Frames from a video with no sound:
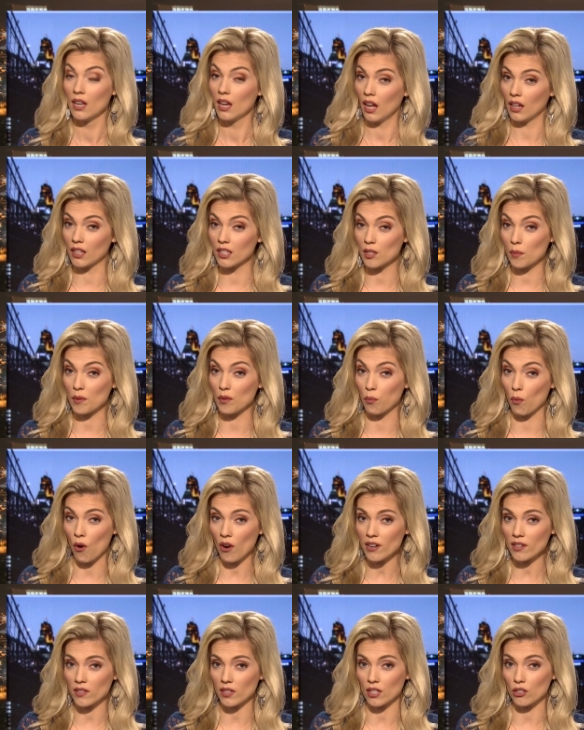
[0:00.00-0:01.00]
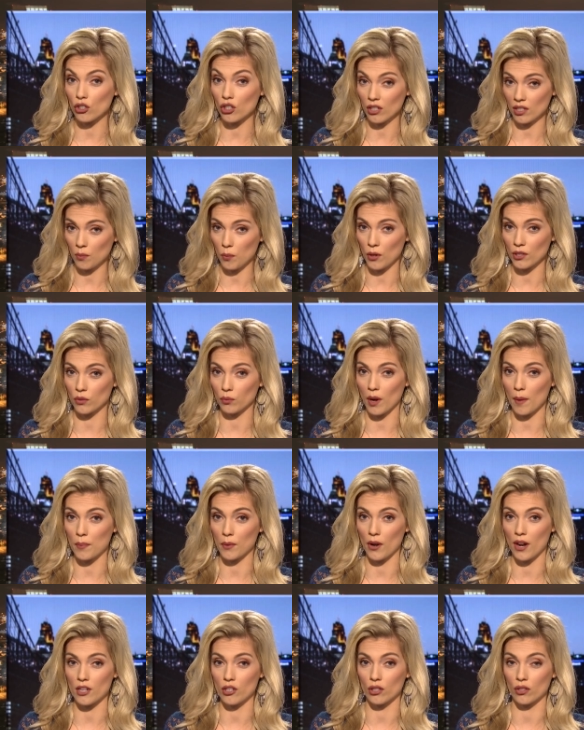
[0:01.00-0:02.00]
Elizabeth Warren says she supports
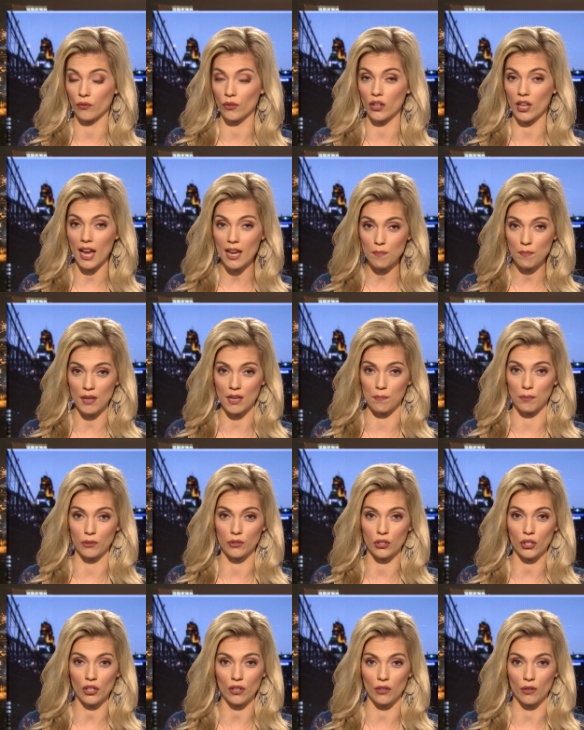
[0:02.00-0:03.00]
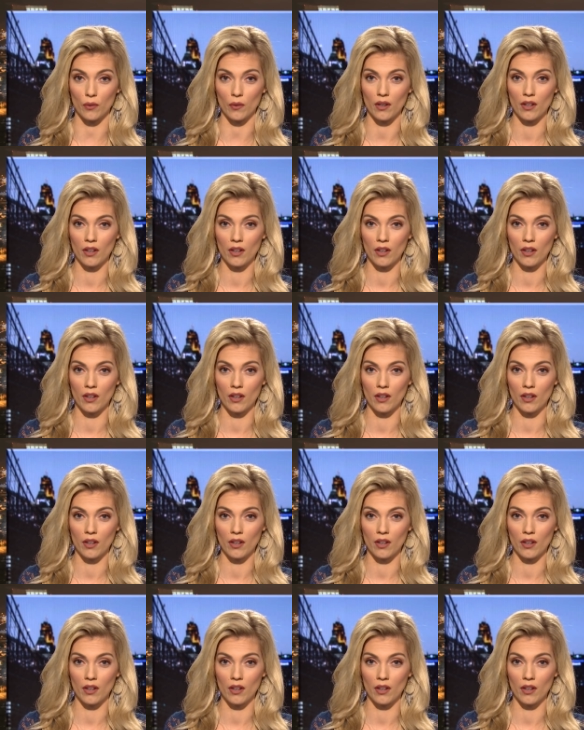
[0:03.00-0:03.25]
reparations for gay people, too.